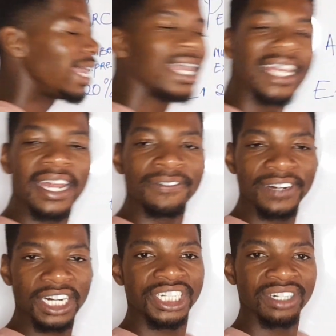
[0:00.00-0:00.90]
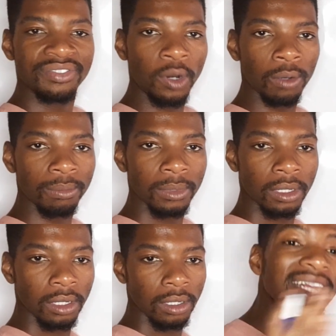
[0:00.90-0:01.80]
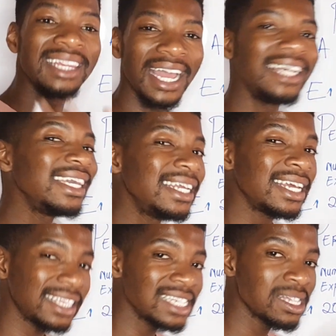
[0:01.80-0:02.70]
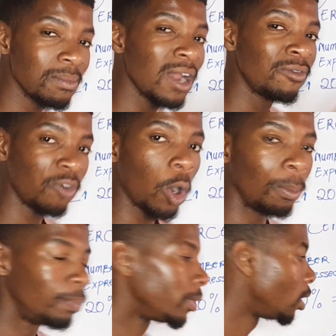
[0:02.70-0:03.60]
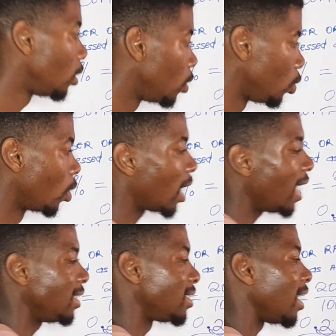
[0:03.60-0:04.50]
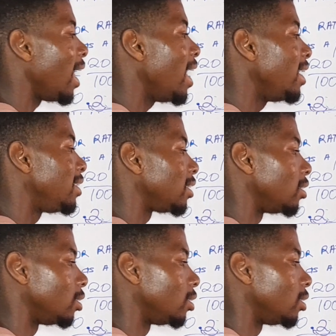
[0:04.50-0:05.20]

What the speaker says: in a fraction form. But then in a decimal form, you write 8,